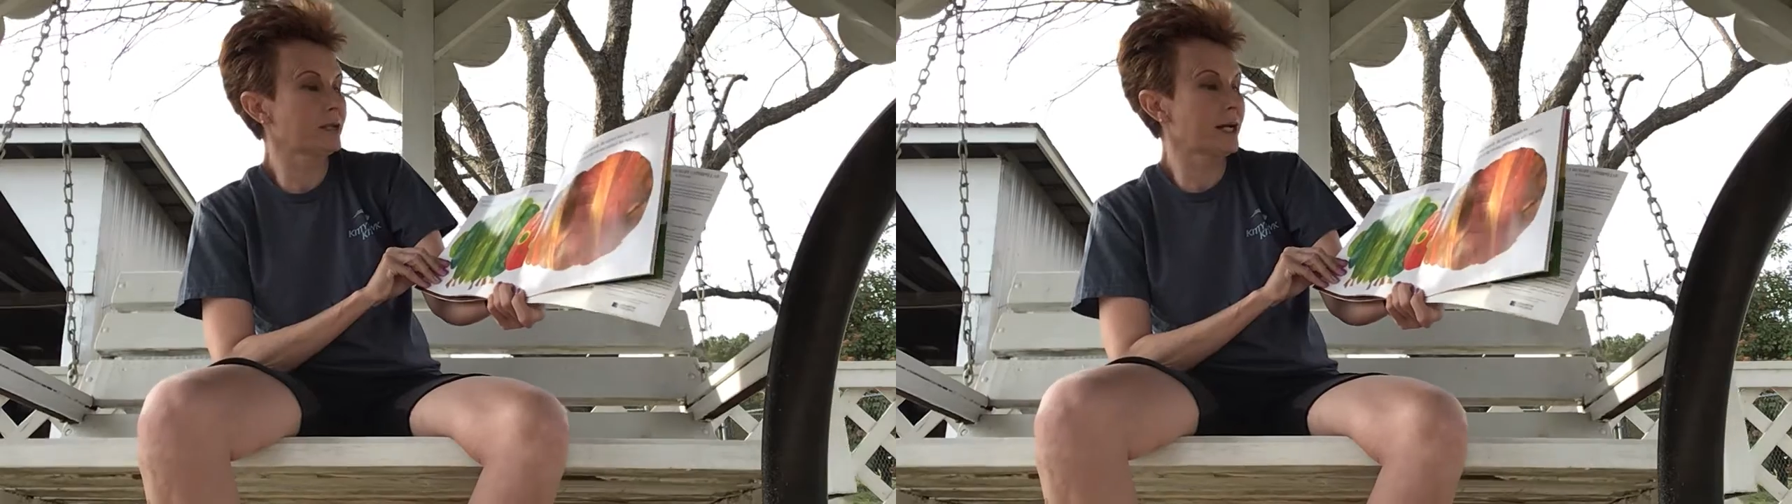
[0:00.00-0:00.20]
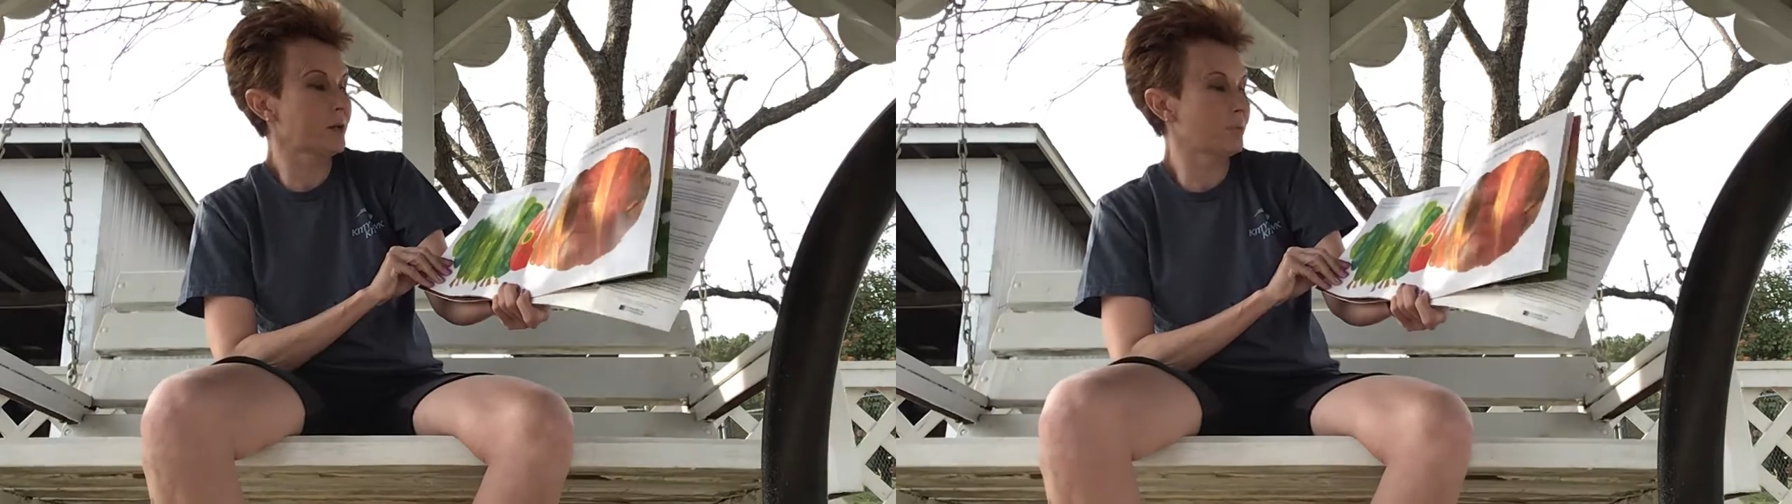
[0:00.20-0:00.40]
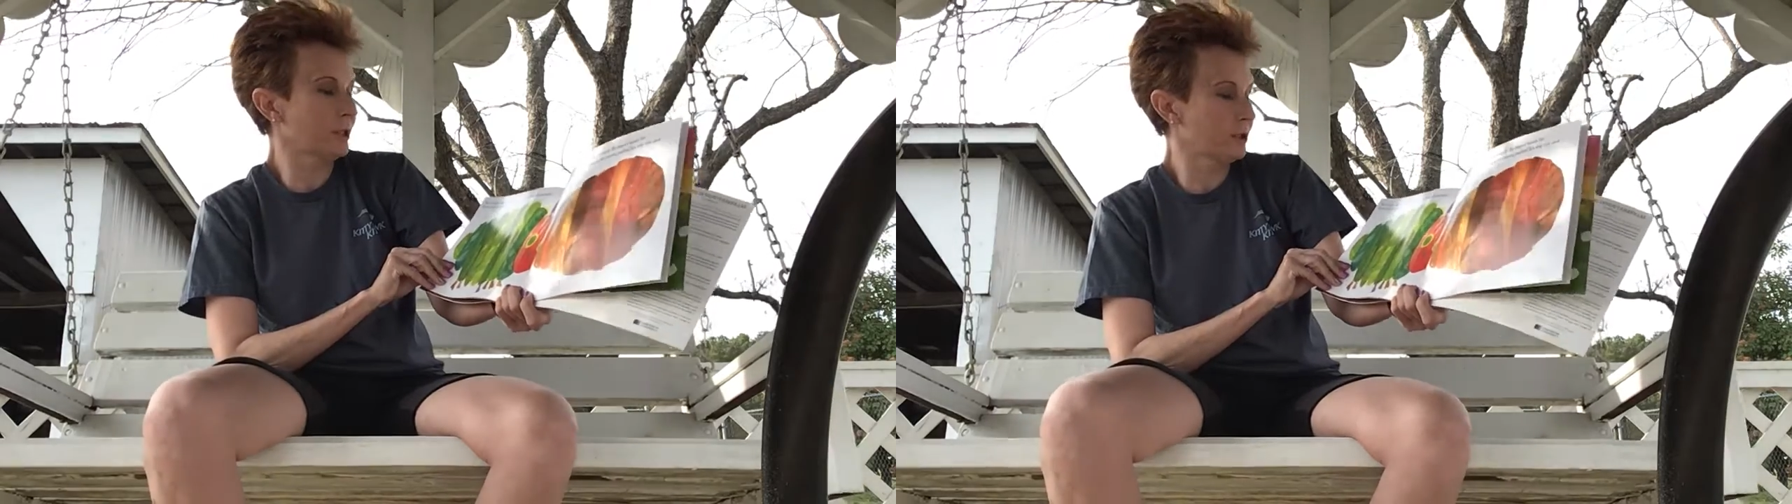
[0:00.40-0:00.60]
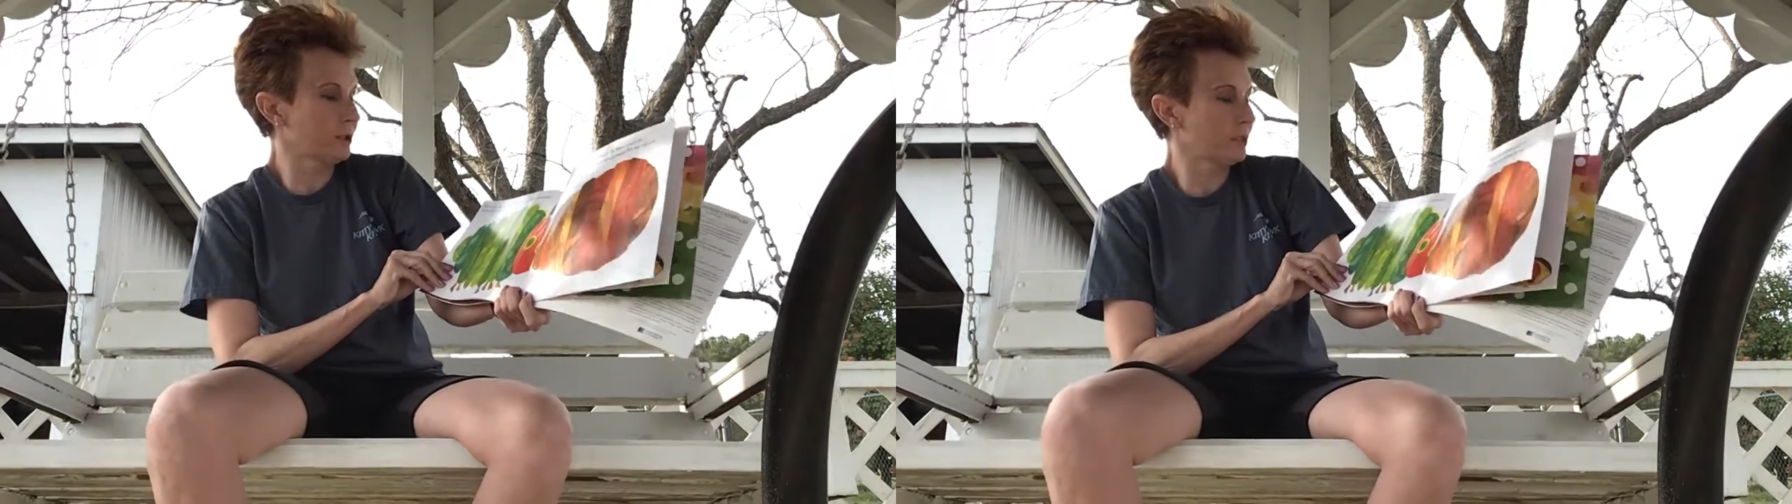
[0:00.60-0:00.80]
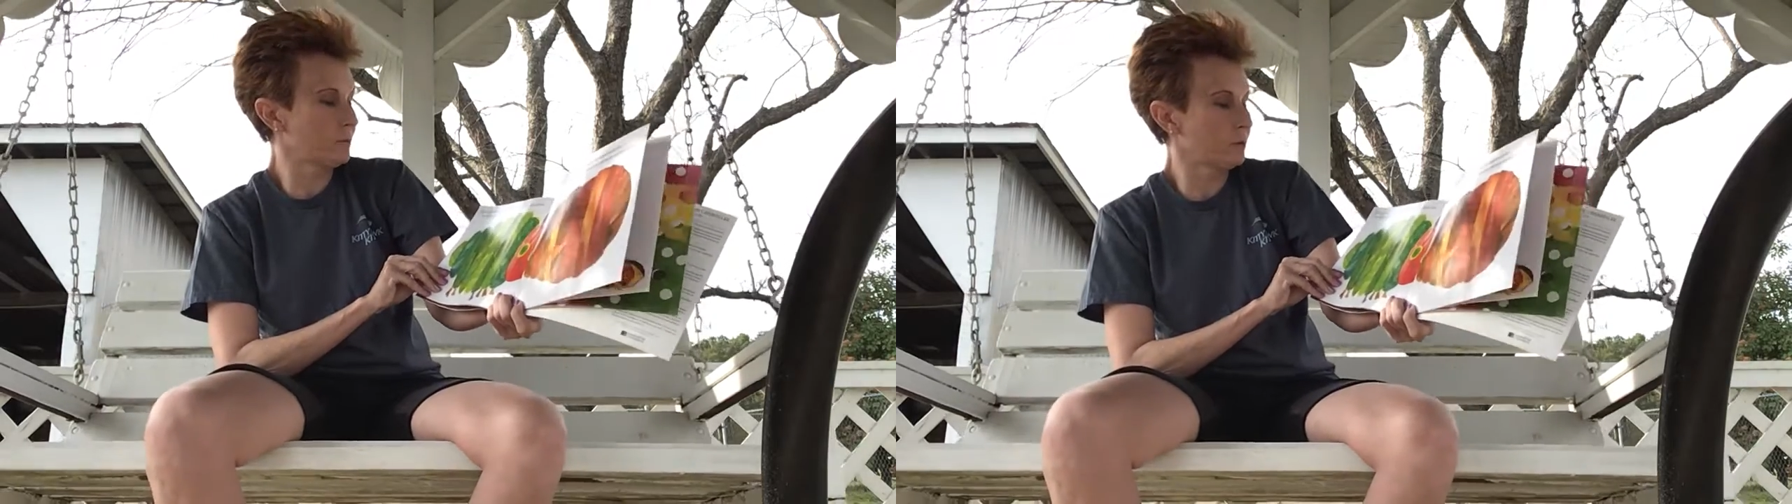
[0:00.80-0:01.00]
caterpillar
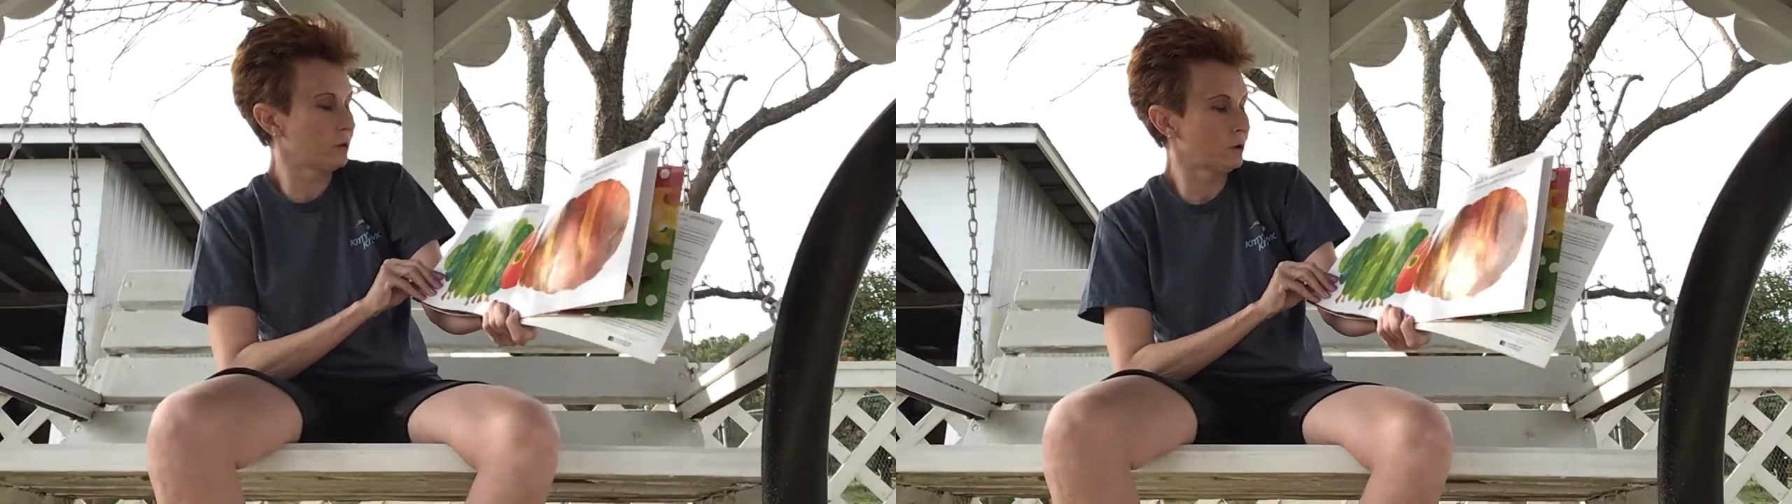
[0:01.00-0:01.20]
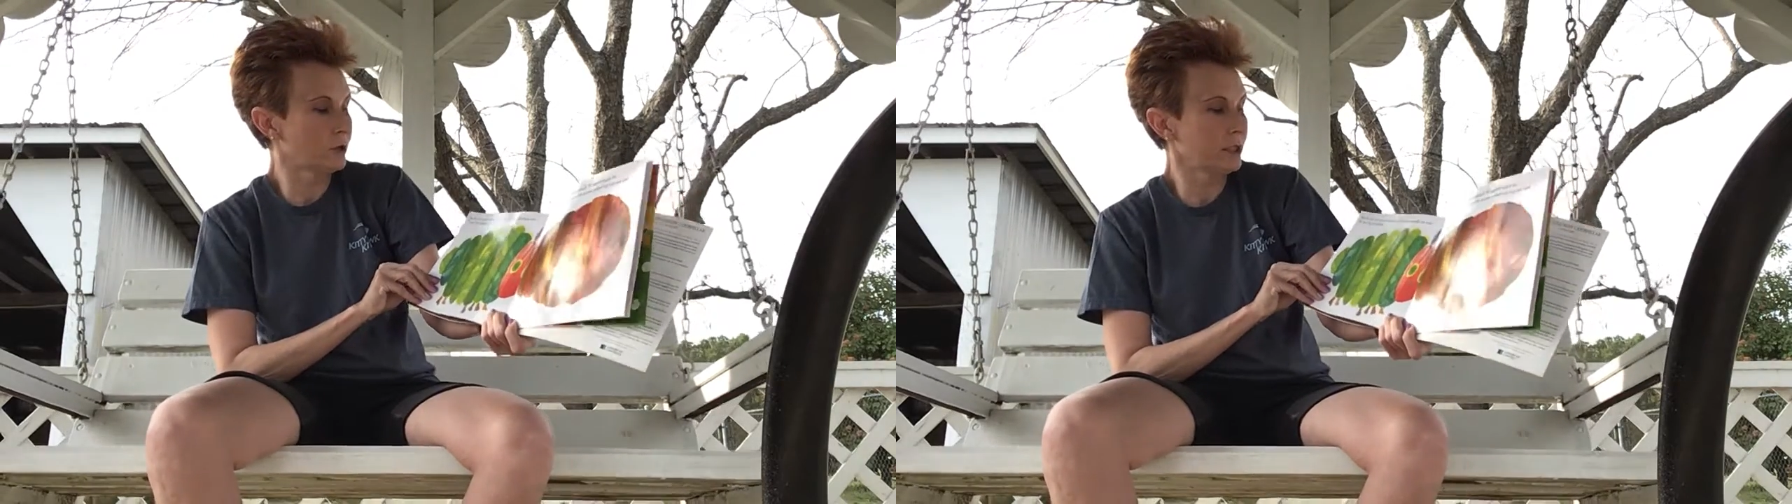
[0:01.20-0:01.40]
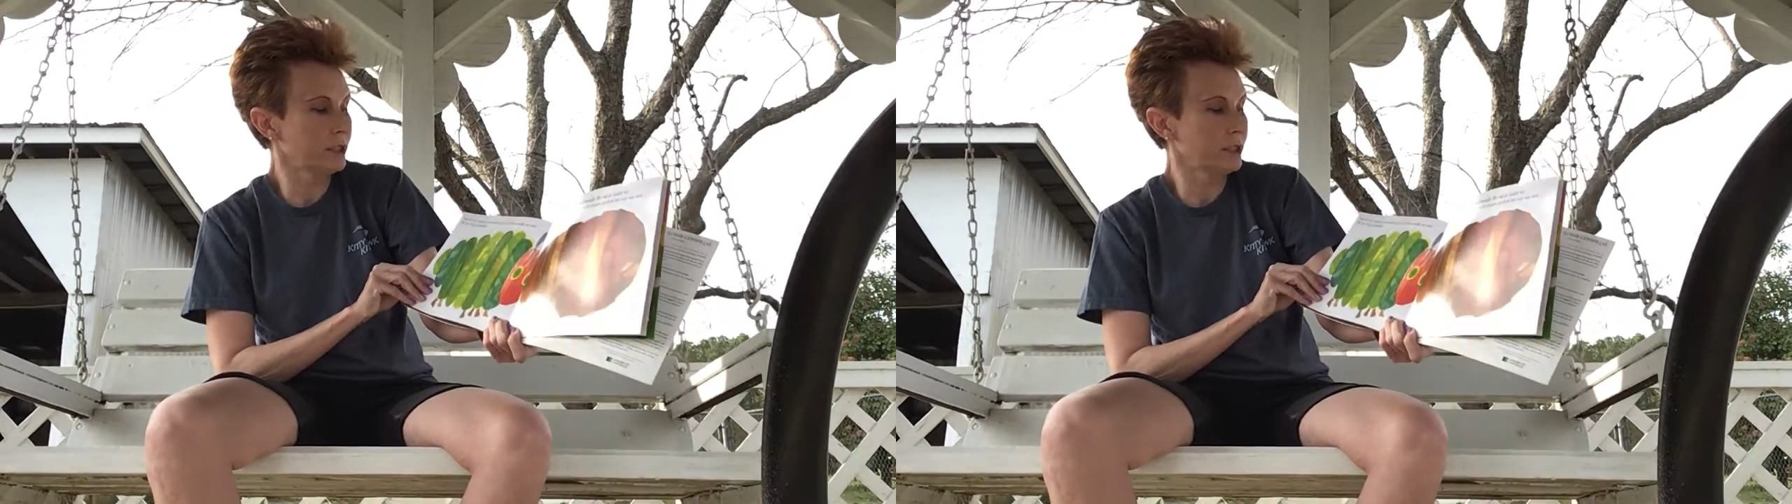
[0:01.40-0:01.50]
anymore.